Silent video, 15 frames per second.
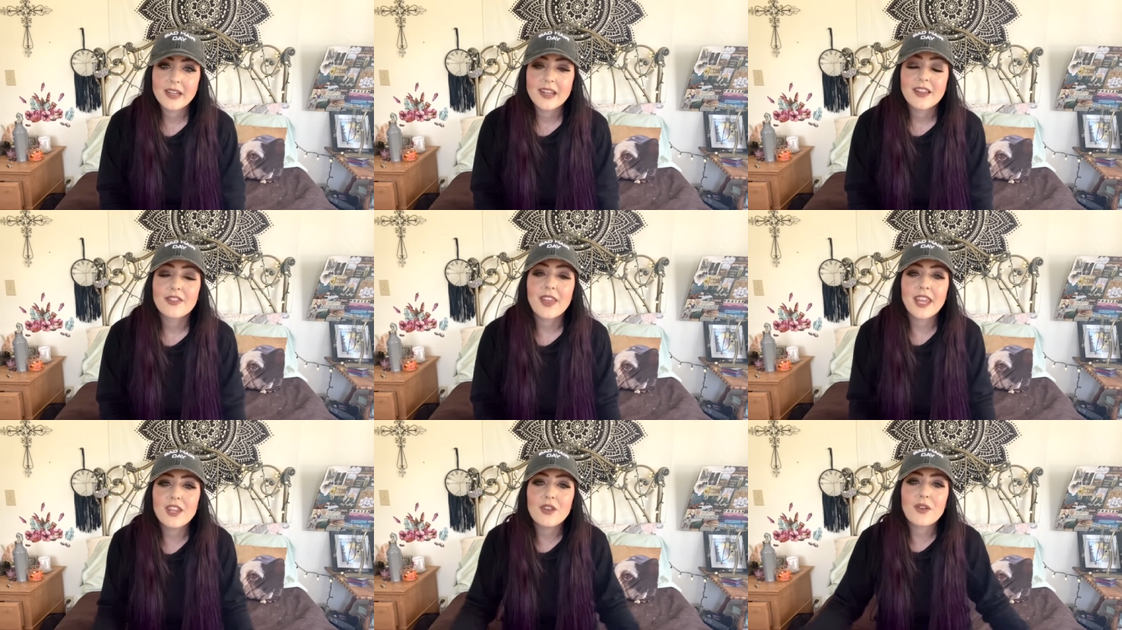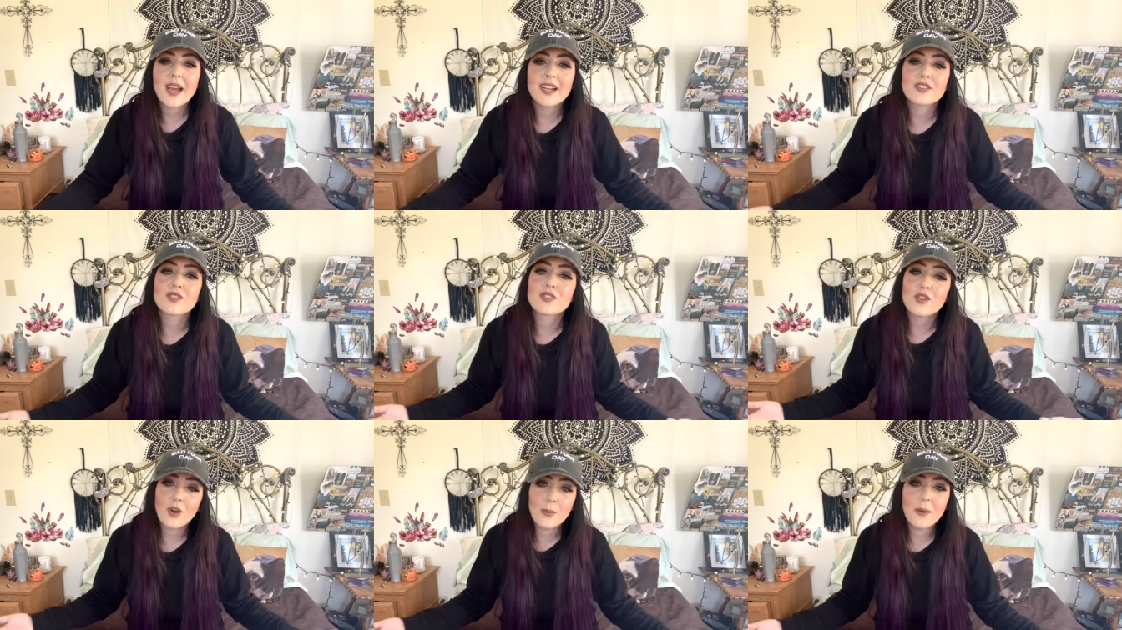Thank you guys
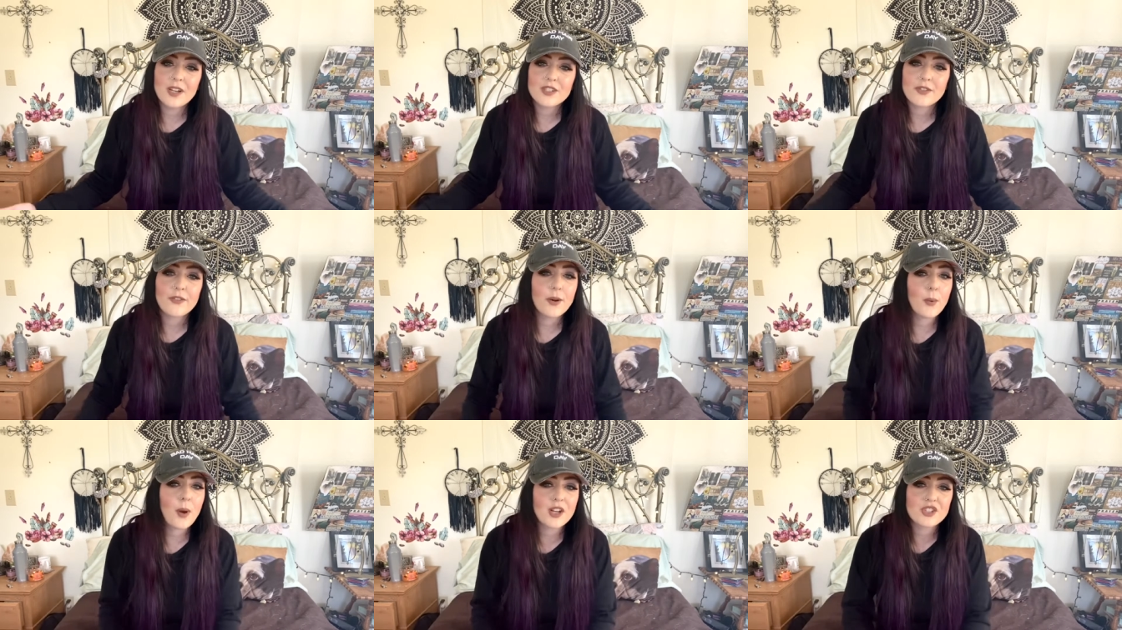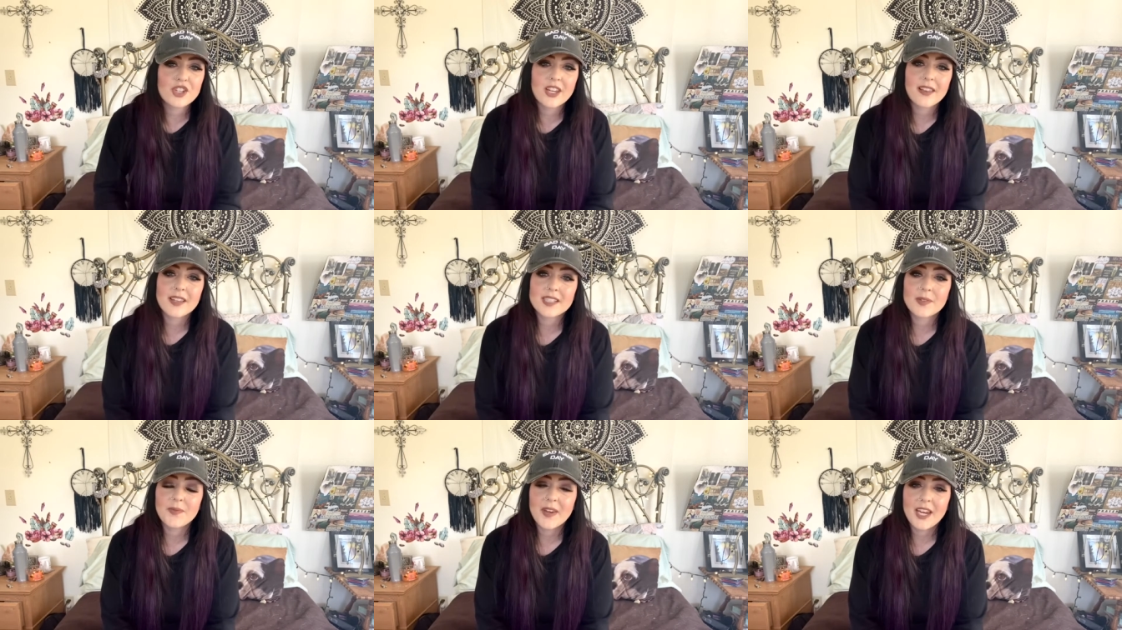so much for watching
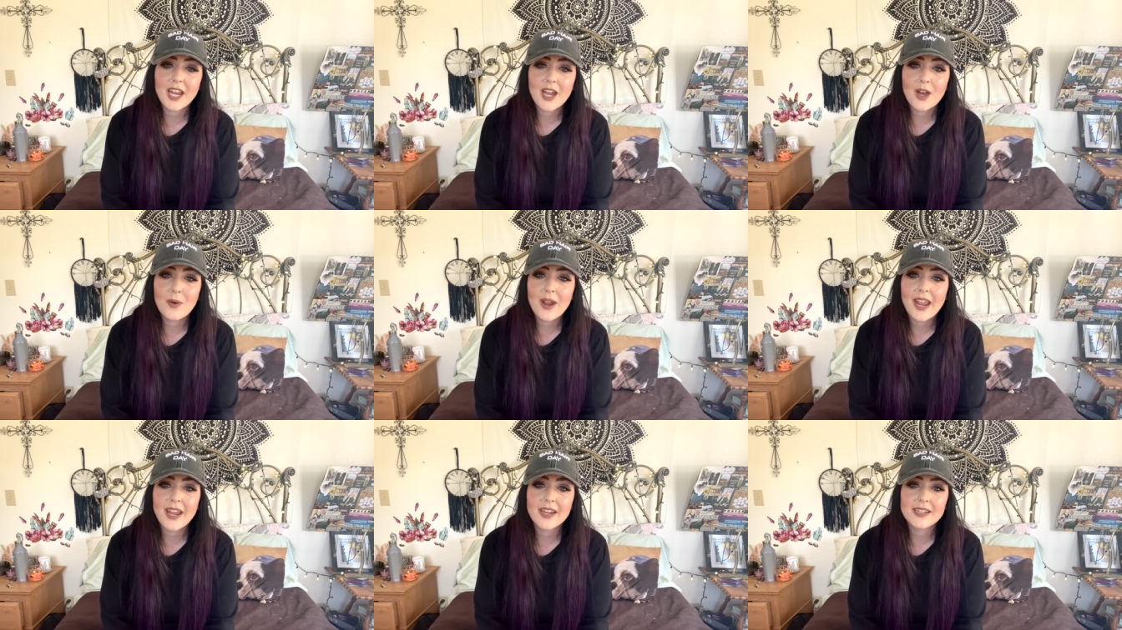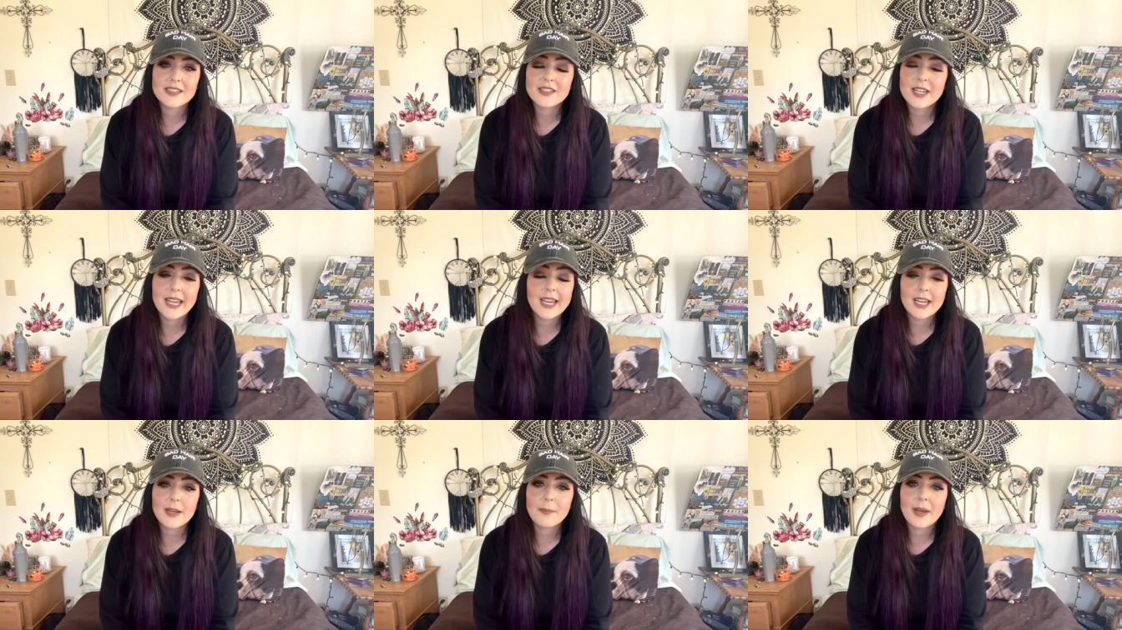this video and to
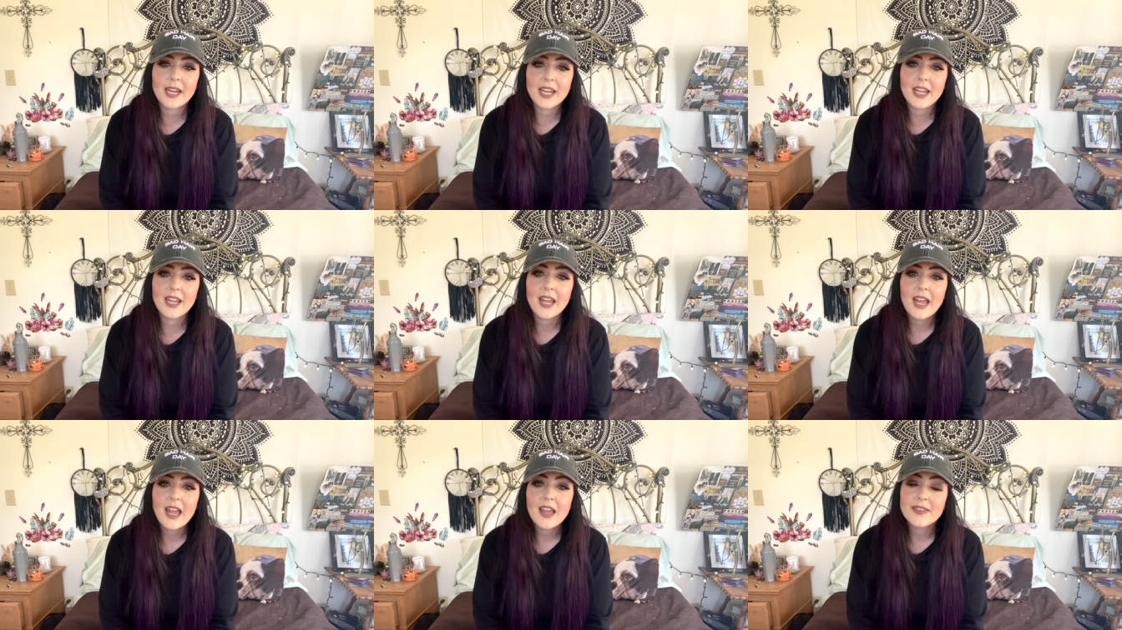anybody